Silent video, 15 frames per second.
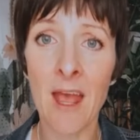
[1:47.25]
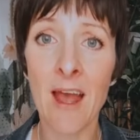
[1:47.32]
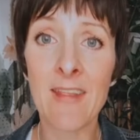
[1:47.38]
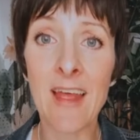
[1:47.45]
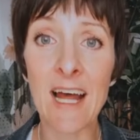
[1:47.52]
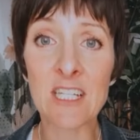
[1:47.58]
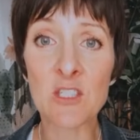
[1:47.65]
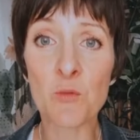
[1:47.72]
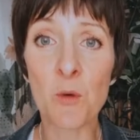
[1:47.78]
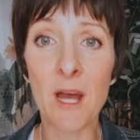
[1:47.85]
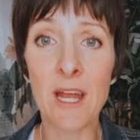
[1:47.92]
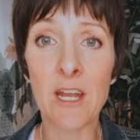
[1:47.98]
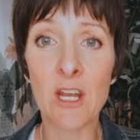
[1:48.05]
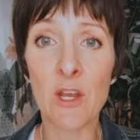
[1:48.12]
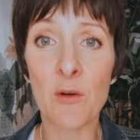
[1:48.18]
And that's
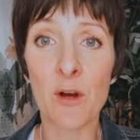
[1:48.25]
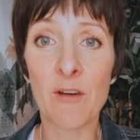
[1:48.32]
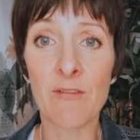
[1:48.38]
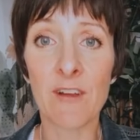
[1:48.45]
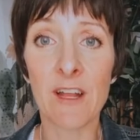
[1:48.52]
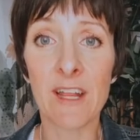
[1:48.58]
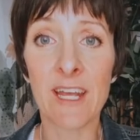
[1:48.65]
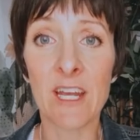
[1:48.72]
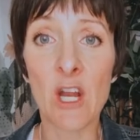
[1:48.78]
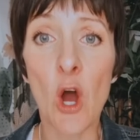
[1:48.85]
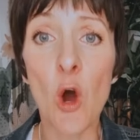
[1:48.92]
when you are feeling